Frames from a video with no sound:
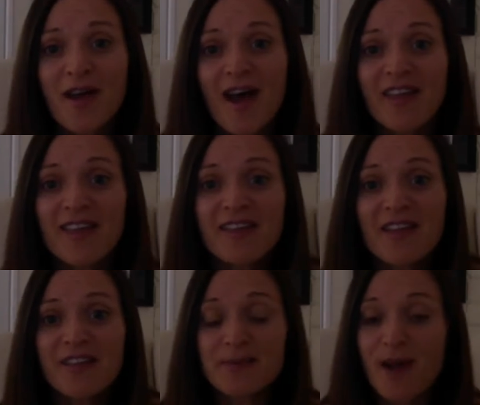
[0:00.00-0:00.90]
I think
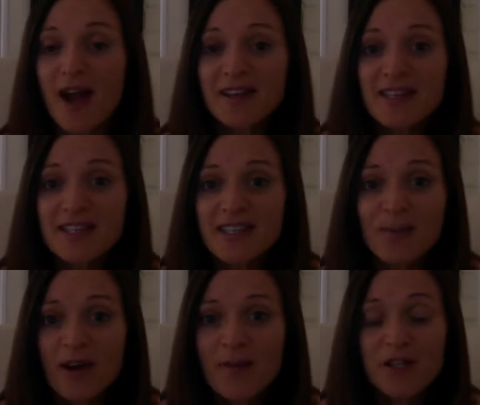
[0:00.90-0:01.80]
that this practice is
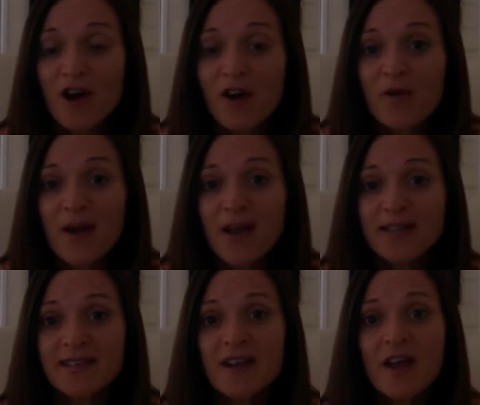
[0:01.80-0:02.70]
pretty much
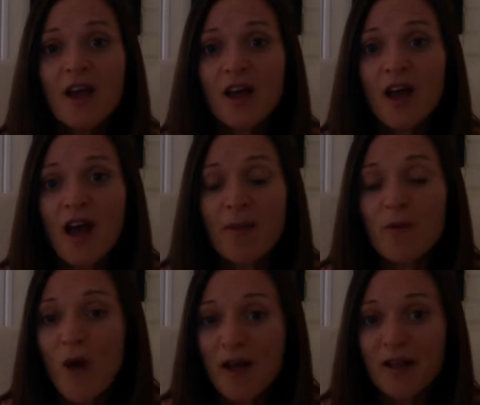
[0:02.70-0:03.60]
always
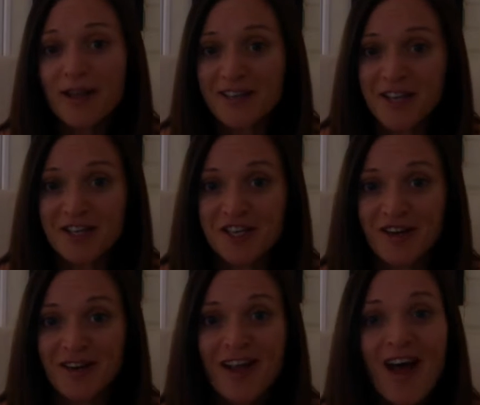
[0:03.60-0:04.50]
well-intentioned.